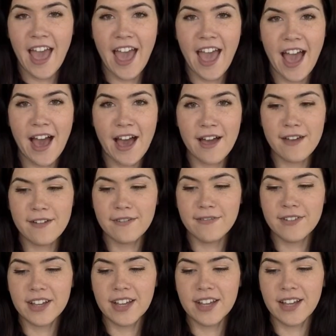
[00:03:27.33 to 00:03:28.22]

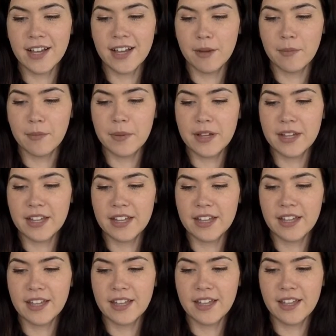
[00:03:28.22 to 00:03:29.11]
Half a cup,
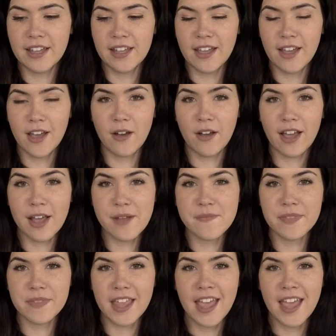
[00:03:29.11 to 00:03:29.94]
okay?